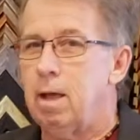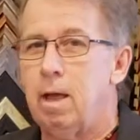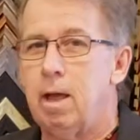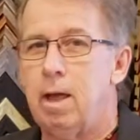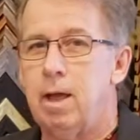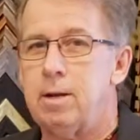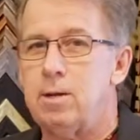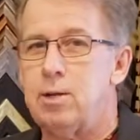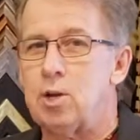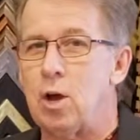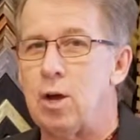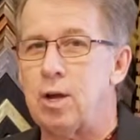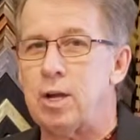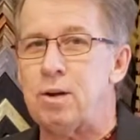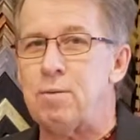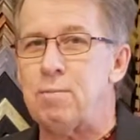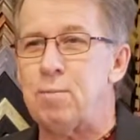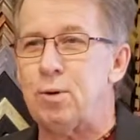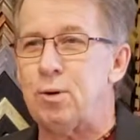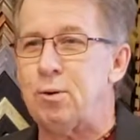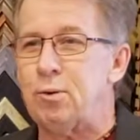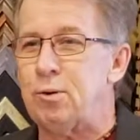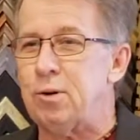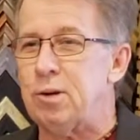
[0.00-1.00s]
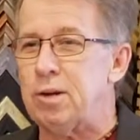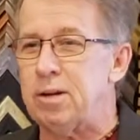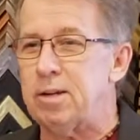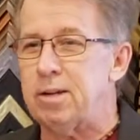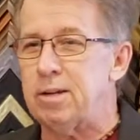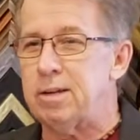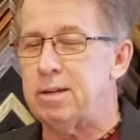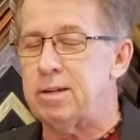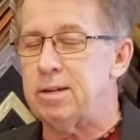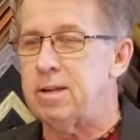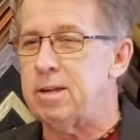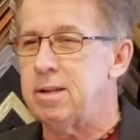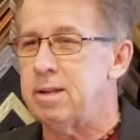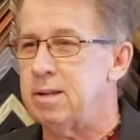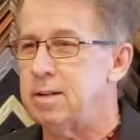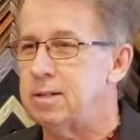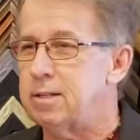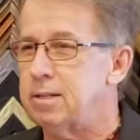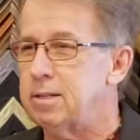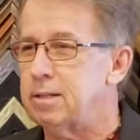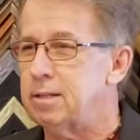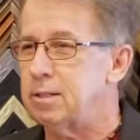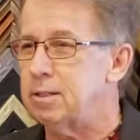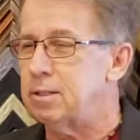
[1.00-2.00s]
And talking about
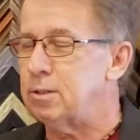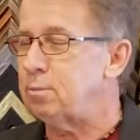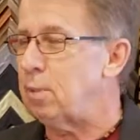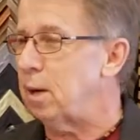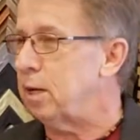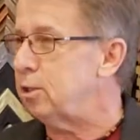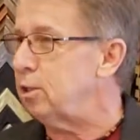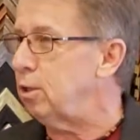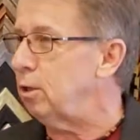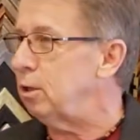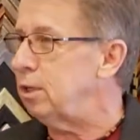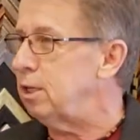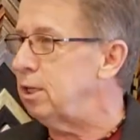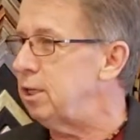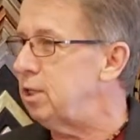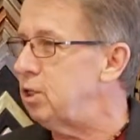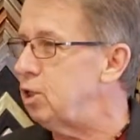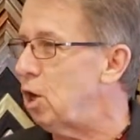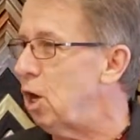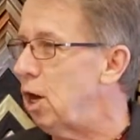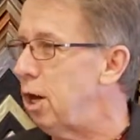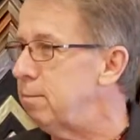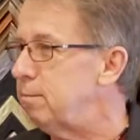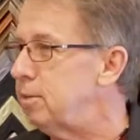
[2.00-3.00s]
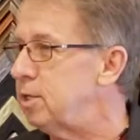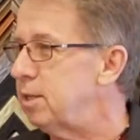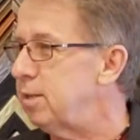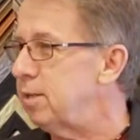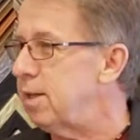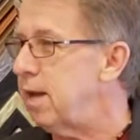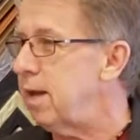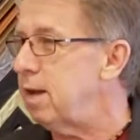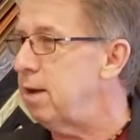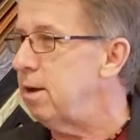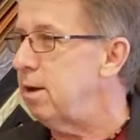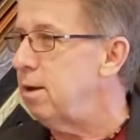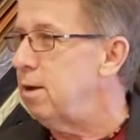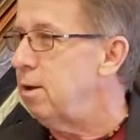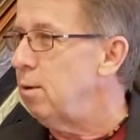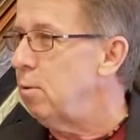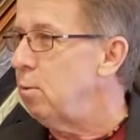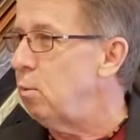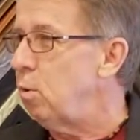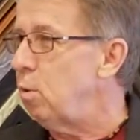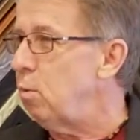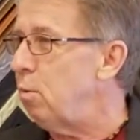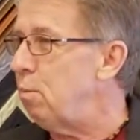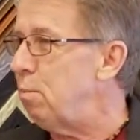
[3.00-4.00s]
specialty jobs and that,
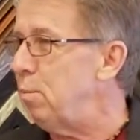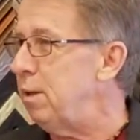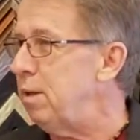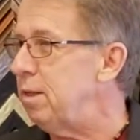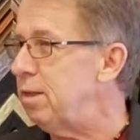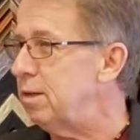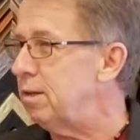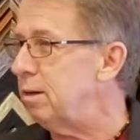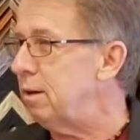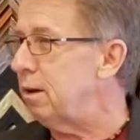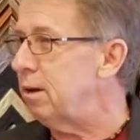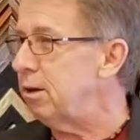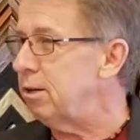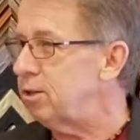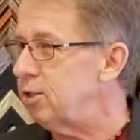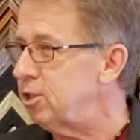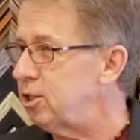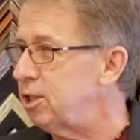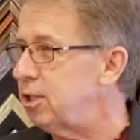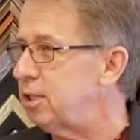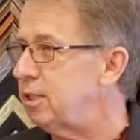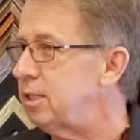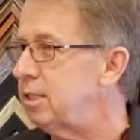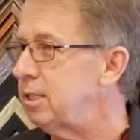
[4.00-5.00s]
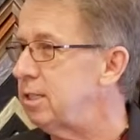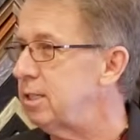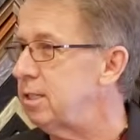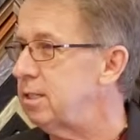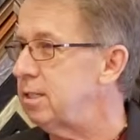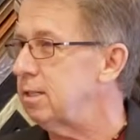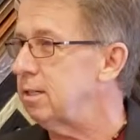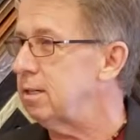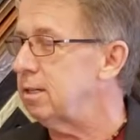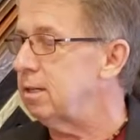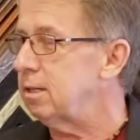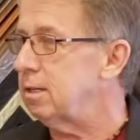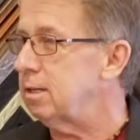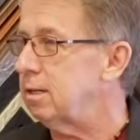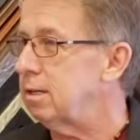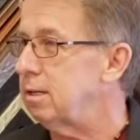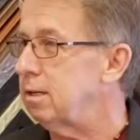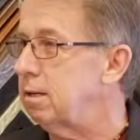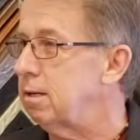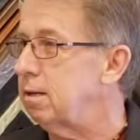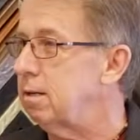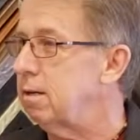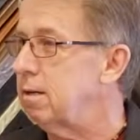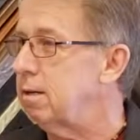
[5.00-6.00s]
what would be the largest
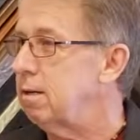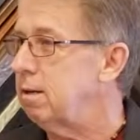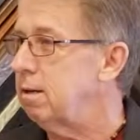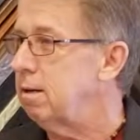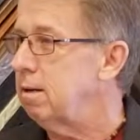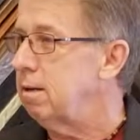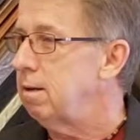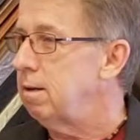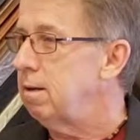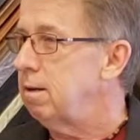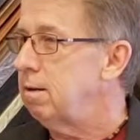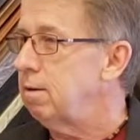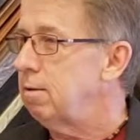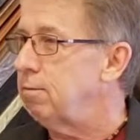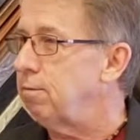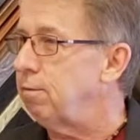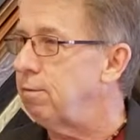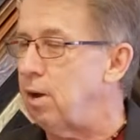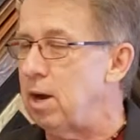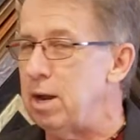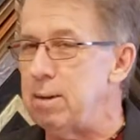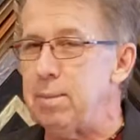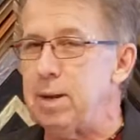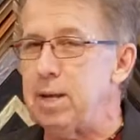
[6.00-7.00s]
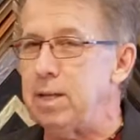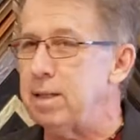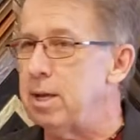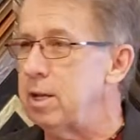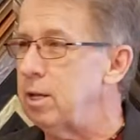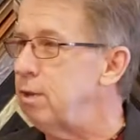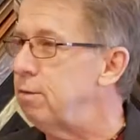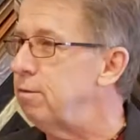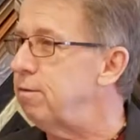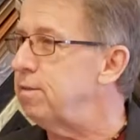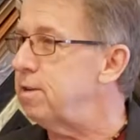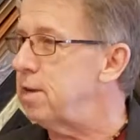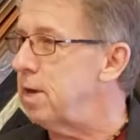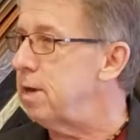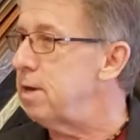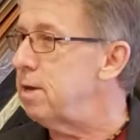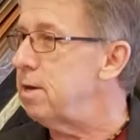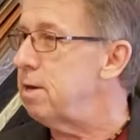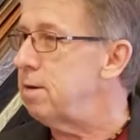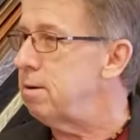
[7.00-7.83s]
framing that you've done?